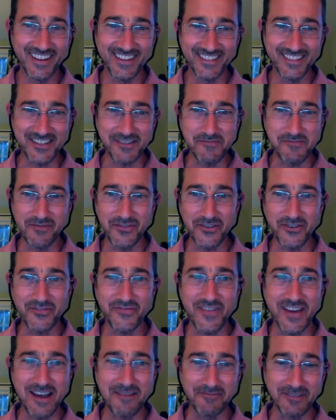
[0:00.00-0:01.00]
and some of
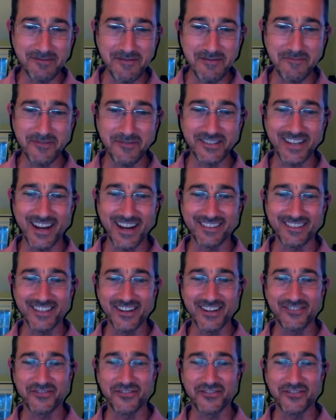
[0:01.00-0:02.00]
your family members out
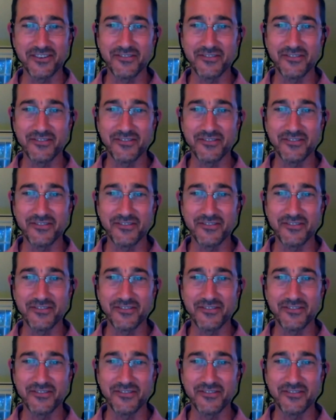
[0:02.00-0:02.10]
there